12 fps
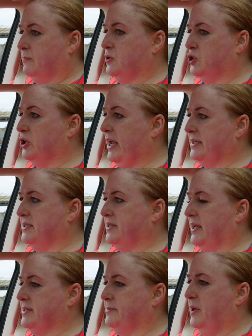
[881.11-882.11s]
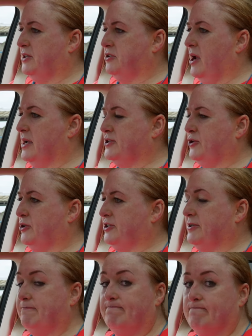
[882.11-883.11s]
It's good exercise. It makes your ass hurt.
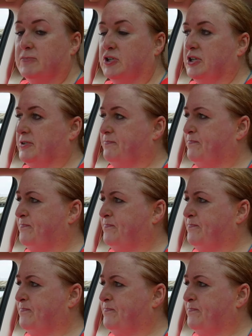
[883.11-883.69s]
It's good.